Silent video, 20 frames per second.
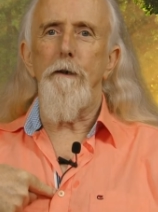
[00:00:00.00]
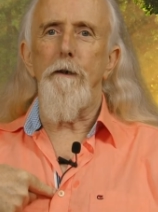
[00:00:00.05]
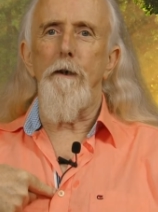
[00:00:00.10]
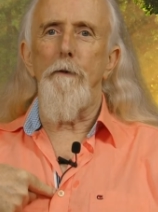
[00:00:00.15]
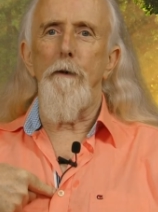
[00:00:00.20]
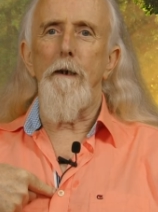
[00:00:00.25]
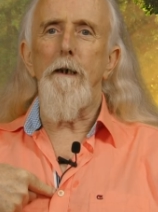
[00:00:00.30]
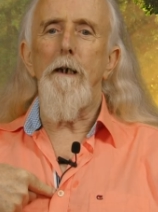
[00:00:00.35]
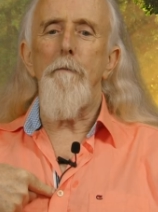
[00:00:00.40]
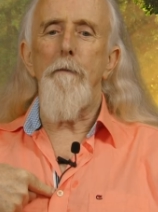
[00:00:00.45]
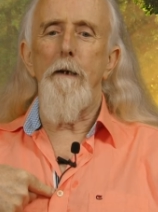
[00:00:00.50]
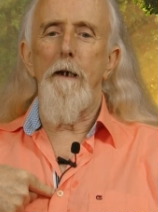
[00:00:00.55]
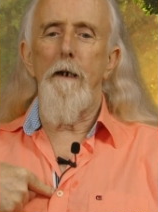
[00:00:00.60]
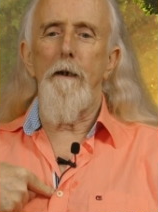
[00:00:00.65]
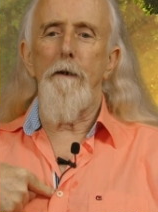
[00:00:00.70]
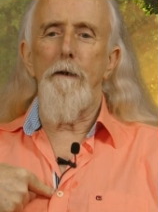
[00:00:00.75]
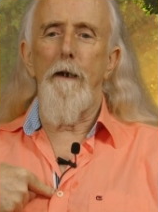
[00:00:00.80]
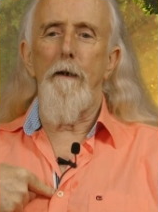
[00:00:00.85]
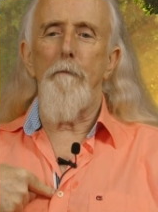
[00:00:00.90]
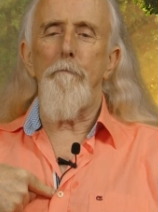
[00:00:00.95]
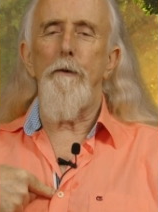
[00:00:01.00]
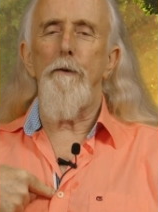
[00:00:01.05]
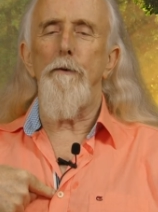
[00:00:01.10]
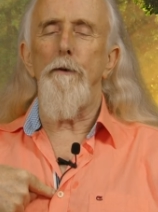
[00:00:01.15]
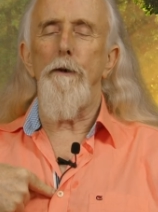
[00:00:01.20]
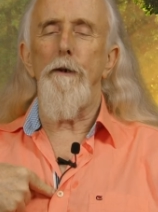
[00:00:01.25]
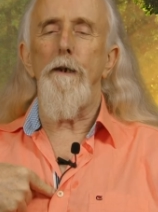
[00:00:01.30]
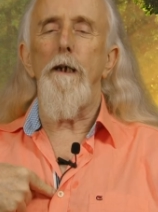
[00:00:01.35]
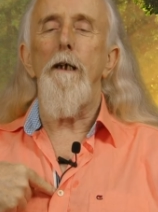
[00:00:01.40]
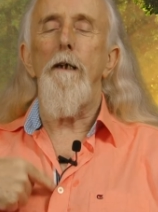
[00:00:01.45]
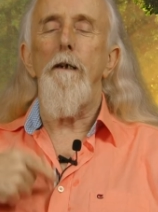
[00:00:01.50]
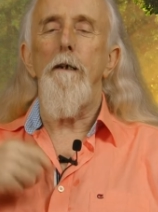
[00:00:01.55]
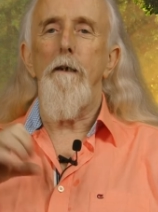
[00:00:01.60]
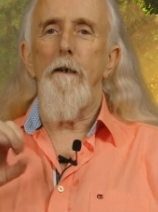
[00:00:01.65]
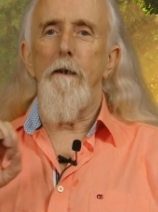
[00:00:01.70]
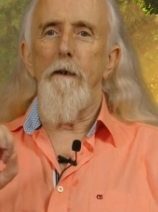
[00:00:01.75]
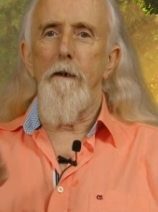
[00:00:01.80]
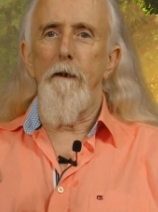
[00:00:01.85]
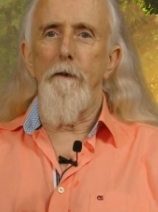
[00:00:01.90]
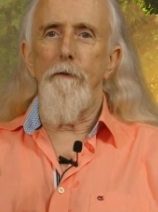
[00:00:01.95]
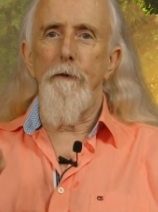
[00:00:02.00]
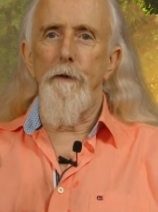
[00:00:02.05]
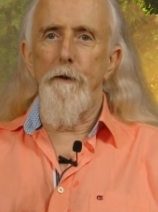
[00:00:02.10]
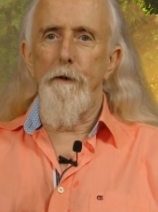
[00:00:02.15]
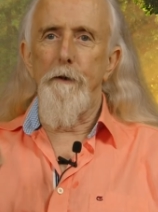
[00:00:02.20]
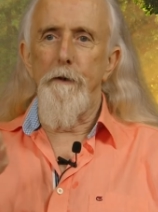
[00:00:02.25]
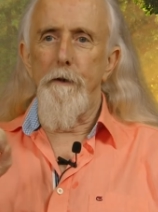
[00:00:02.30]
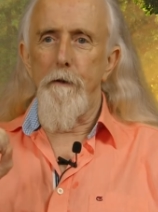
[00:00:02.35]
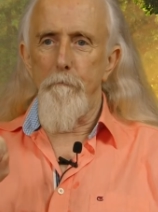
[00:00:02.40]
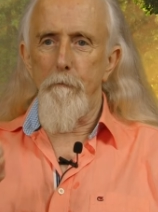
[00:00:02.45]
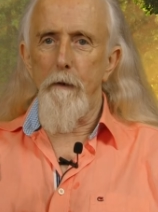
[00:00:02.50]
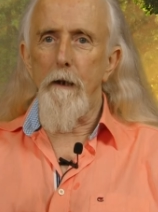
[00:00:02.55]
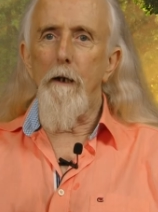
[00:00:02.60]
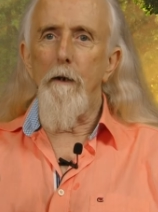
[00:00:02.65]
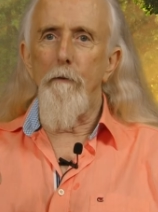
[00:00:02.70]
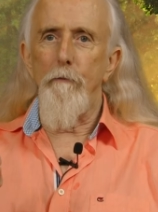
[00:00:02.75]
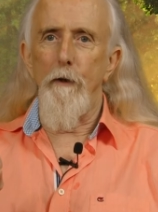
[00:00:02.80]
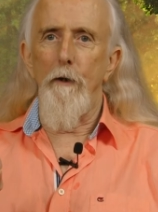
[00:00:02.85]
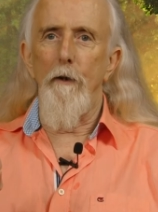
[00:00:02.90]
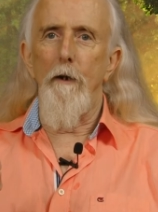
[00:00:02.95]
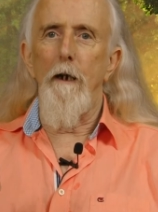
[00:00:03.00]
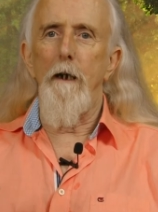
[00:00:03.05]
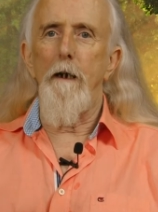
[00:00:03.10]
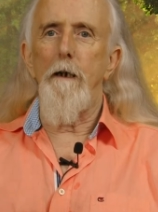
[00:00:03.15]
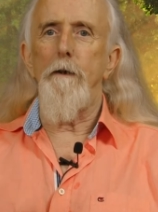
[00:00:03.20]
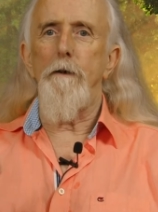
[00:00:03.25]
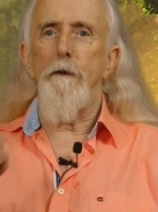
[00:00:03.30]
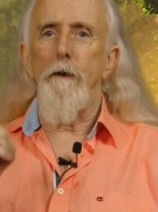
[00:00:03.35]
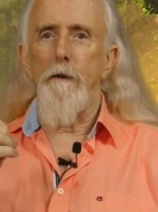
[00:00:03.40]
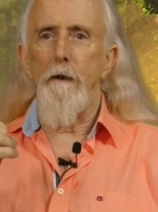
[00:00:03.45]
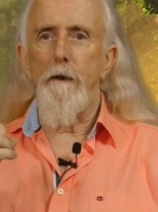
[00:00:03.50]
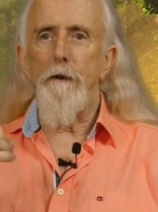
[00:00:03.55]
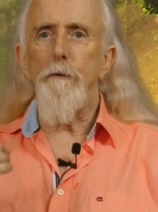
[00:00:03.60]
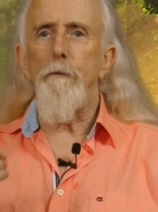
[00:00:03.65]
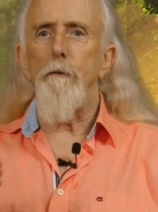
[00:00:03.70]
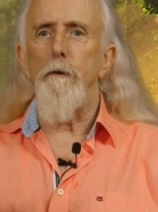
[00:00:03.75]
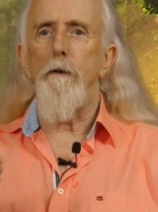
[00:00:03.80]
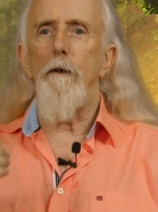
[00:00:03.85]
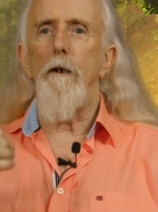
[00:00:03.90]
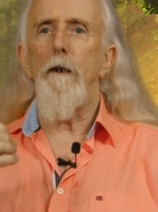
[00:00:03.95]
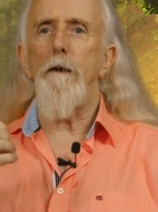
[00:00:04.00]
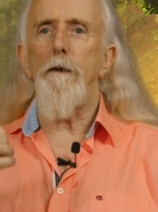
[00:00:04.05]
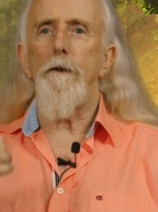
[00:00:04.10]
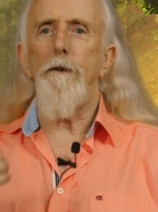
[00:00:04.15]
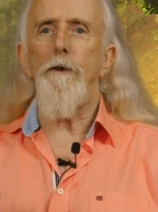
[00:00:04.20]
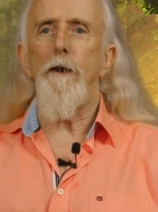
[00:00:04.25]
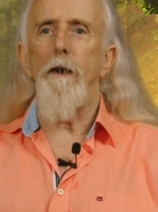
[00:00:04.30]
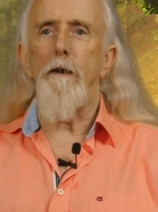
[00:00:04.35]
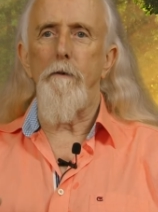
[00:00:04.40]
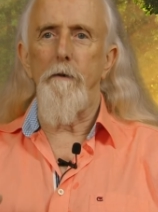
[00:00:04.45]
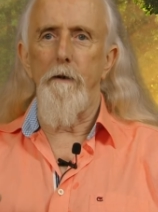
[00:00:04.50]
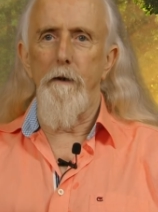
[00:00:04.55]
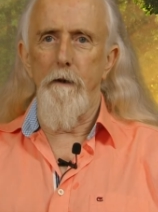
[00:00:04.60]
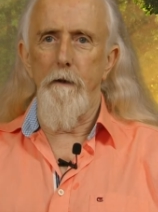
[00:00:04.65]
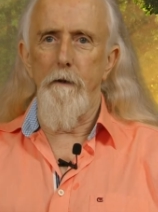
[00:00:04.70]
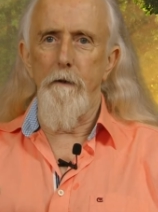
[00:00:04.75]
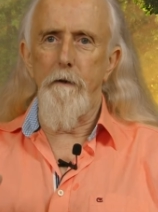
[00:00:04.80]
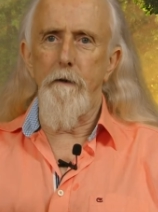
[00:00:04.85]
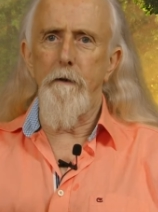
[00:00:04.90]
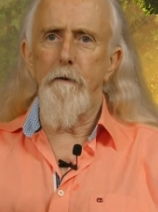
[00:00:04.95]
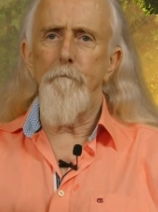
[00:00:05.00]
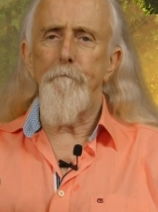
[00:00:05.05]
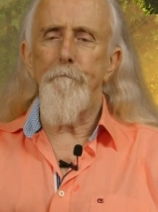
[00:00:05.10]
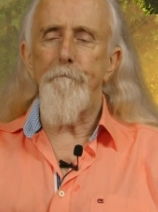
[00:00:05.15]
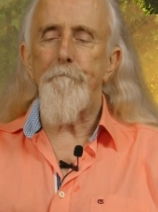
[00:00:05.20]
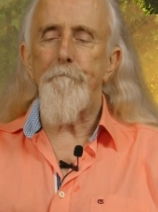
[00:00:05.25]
directly behind that point is the, the middle of your heart, and that's where your heart chakra is.